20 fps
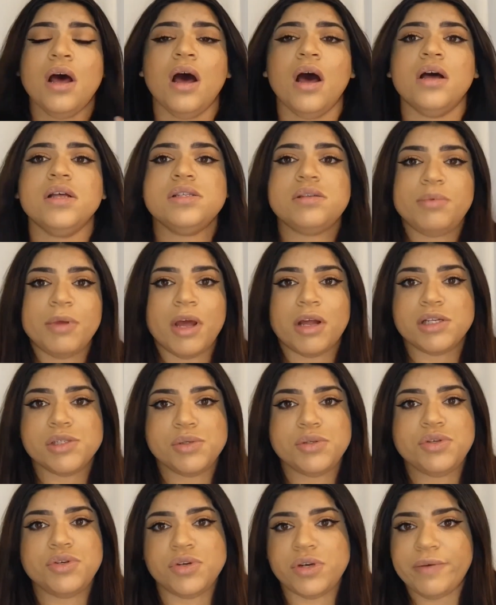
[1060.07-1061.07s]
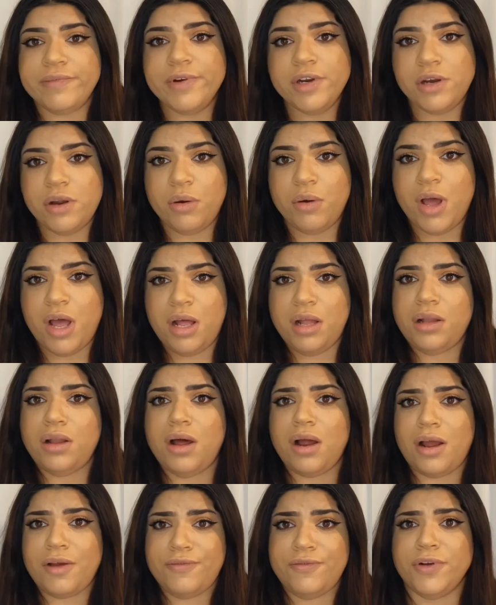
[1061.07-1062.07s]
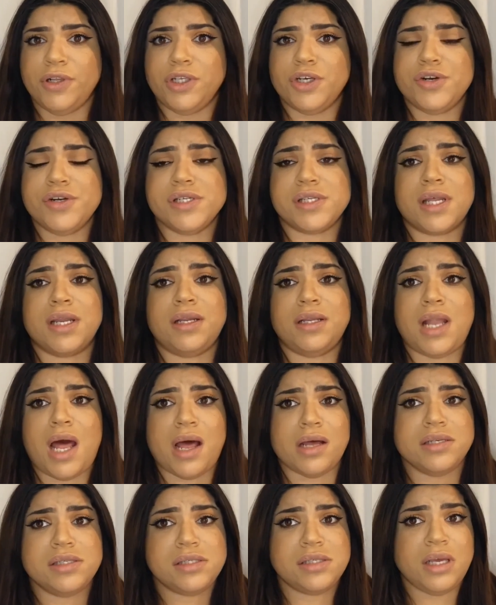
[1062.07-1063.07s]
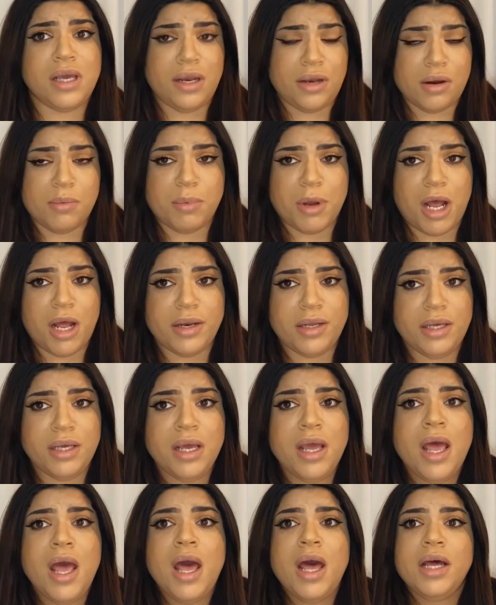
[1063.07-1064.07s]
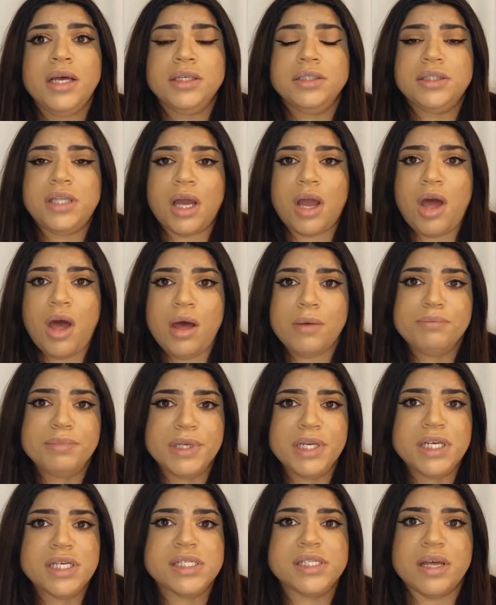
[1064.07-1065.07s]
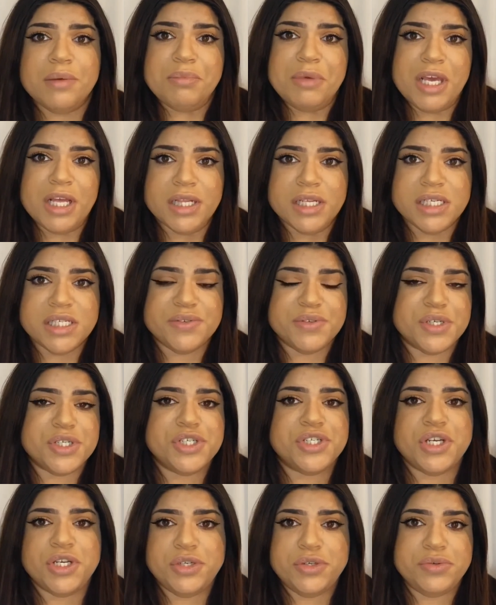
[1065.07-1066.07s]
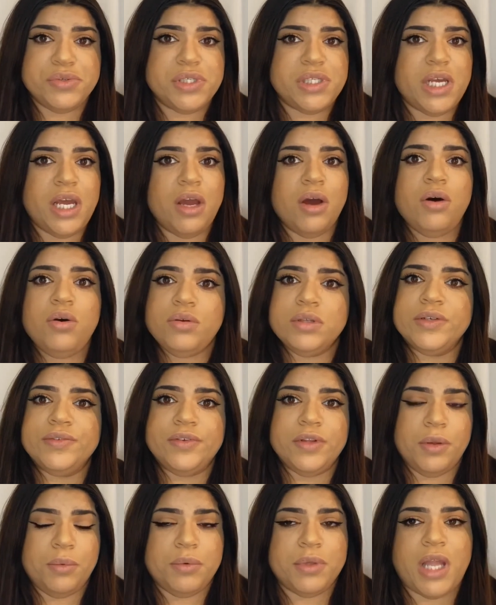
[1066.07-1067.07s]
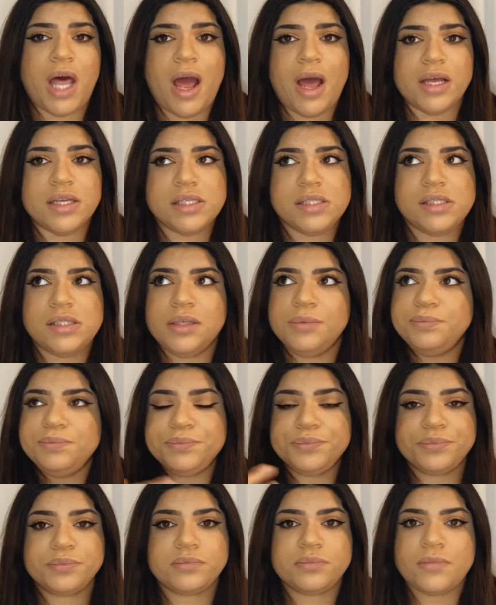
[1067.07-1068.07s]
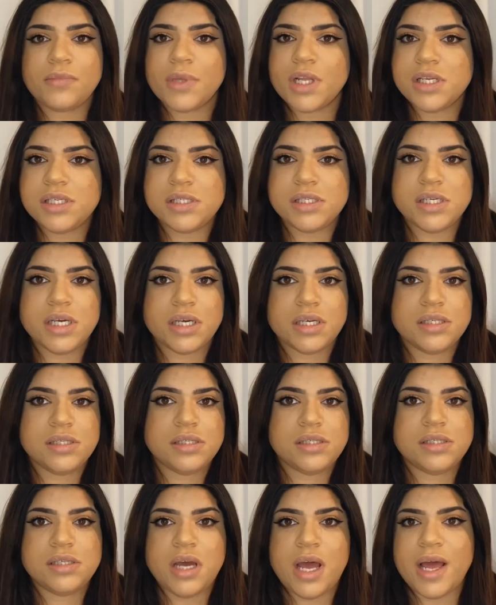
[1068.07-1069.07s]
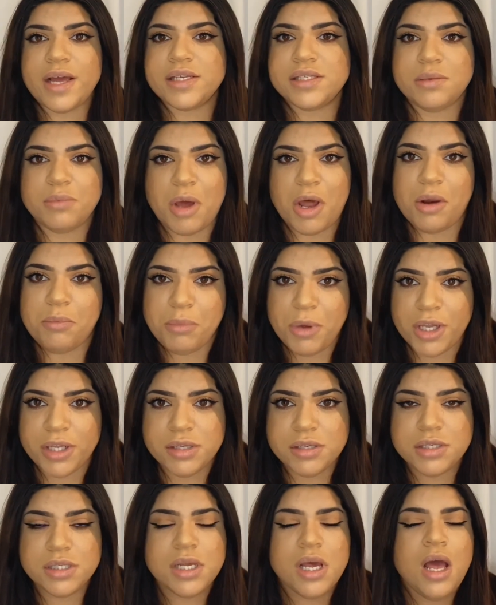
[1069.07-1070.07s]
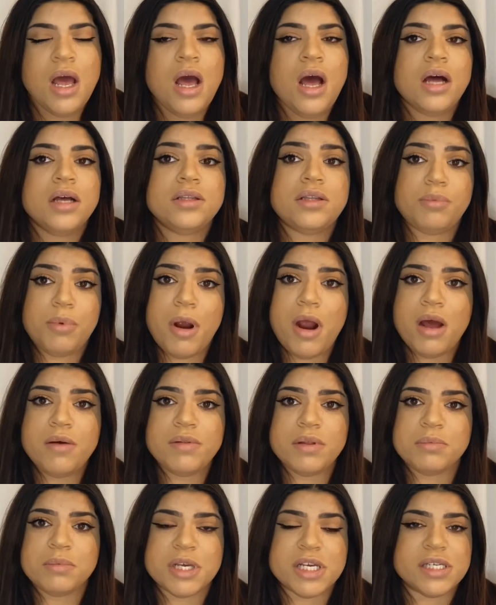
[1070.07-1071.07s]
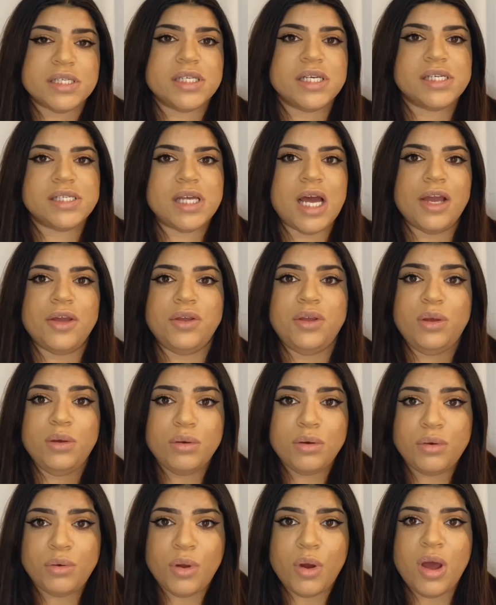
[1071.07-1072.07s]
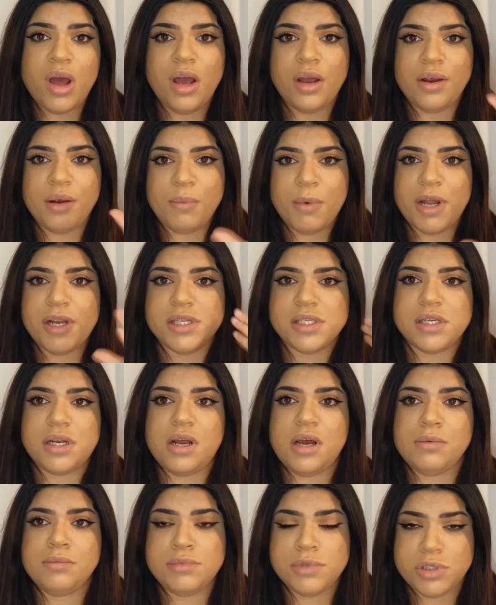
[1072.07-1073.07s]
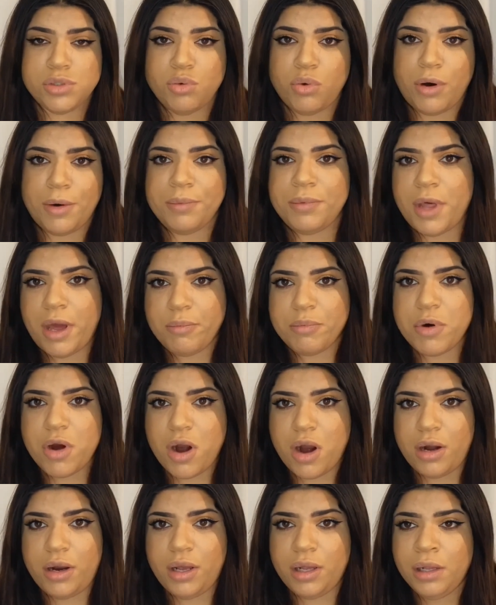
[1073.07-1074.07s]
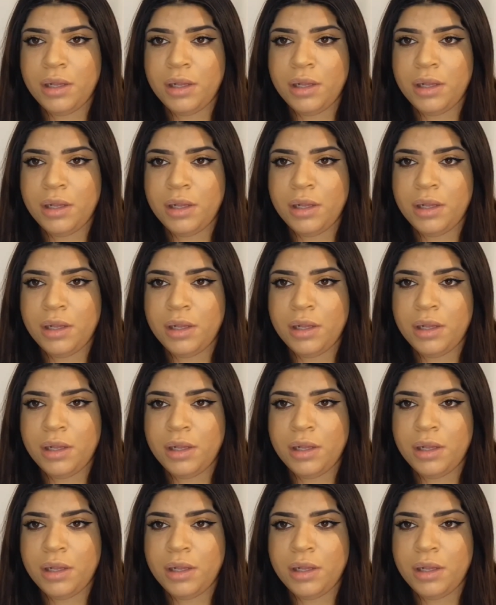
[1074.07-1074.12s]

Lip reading: to be honest with you, you never know how long a filler is going to last in your body. The companies that make these fillers, they do say, oh, the filler will last 6 to X amount of months. The problem is that you don't know how your body's going to absorb that product.